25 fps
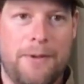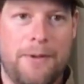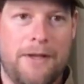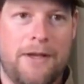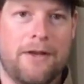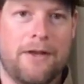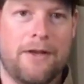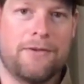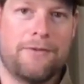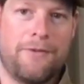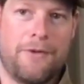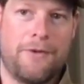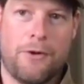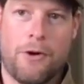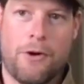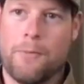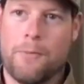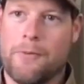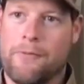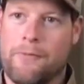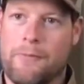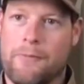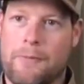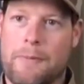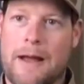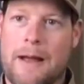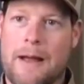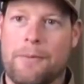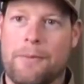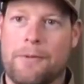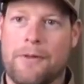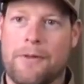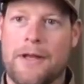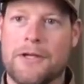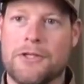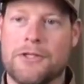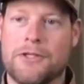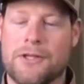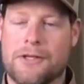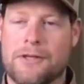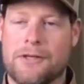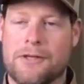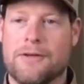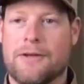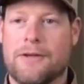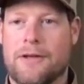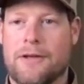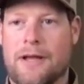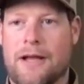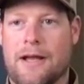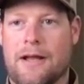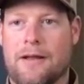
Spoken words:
because of their overpopulation,